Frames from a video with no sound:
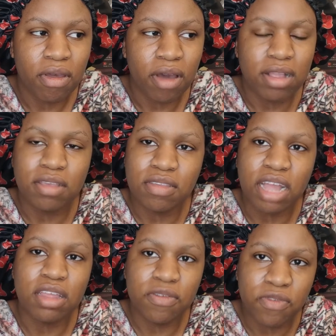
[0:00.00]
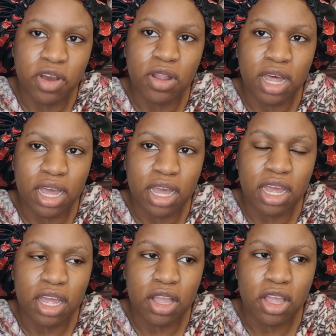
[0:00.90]
I just feel like
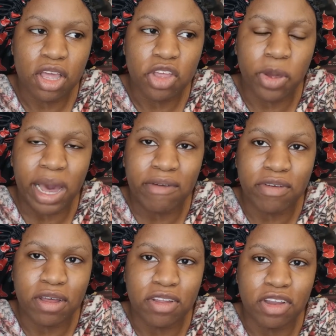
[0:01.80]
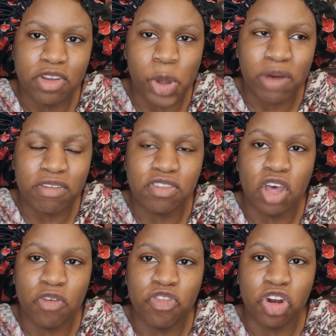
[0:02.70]
you have a
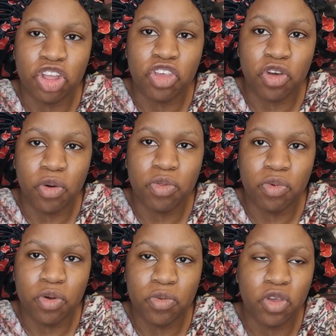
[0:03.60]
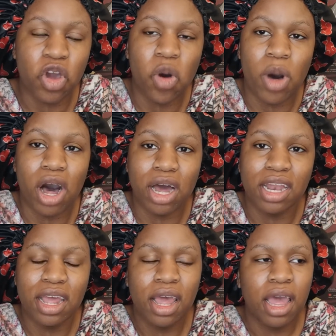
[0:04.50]
self journey to go
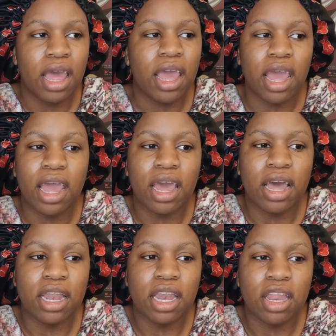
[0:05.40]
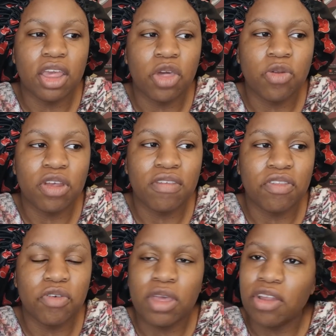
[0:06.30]
on, and
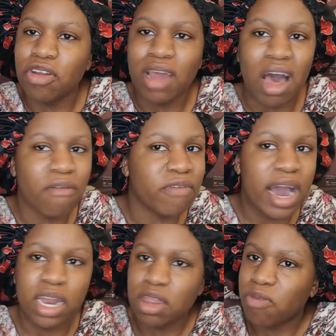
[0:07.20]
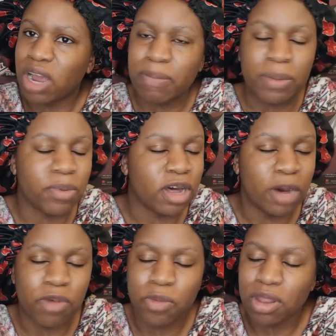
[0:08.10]
you're not finding the right people to
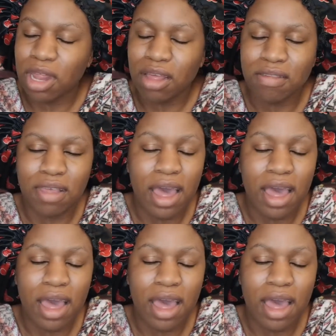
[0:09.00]
help you with this.